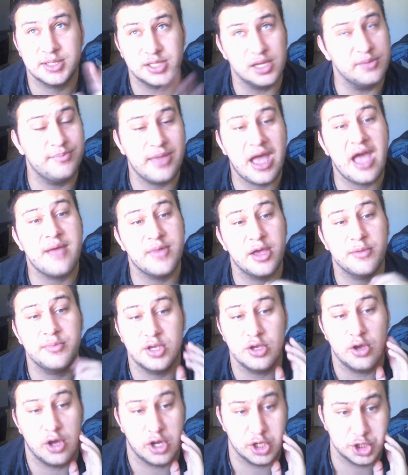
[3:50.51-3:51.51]
some Batman
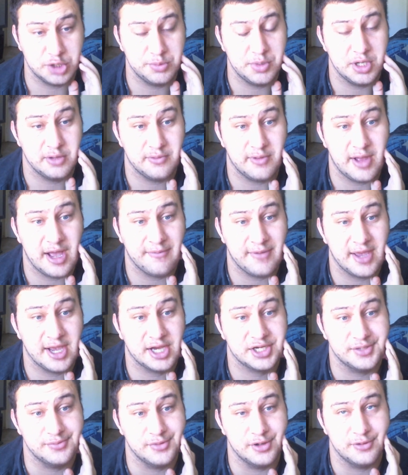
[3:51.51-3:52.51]
Beyond should be a
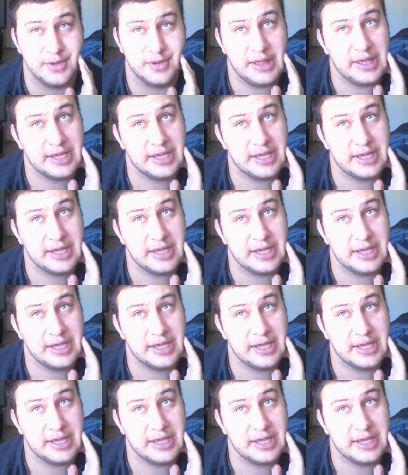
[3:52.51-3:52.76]
live-action movie.